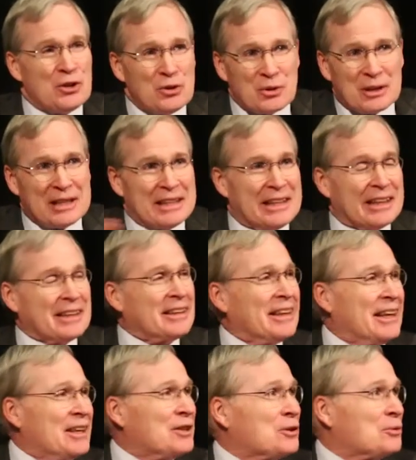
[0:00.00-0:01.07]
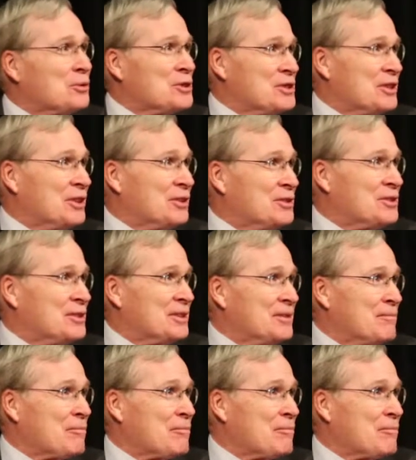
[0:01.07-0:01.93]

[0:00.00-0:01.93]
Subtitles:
you can dictate the results.